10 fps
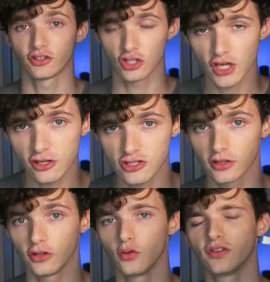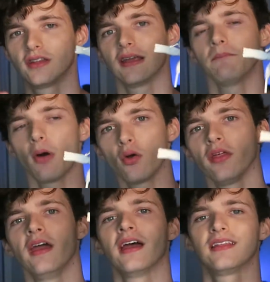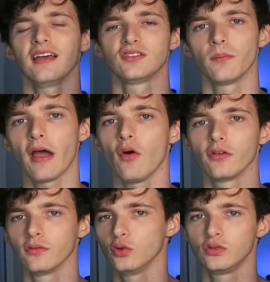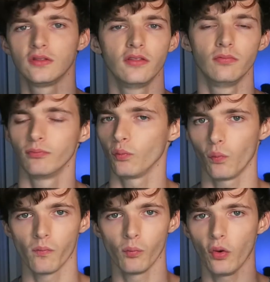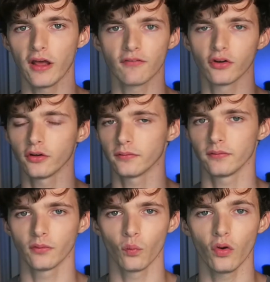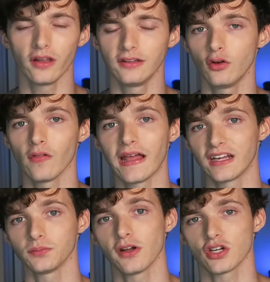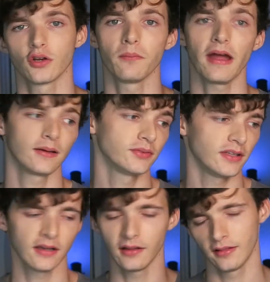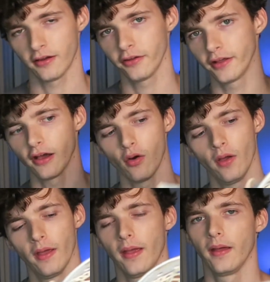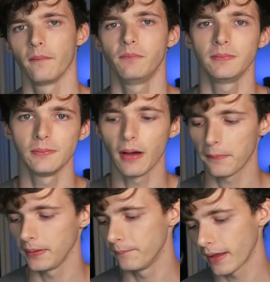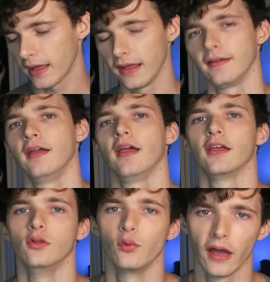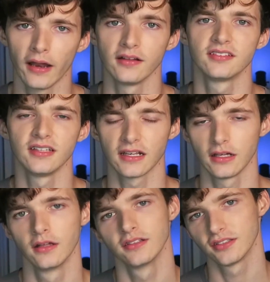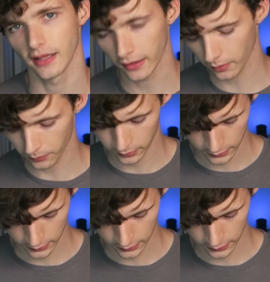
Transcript: suggestion to you is to get both, test them out, use whatever one you don't like as much on your backup stick, and there you go. Bippy boppy bang, you got a sick setup.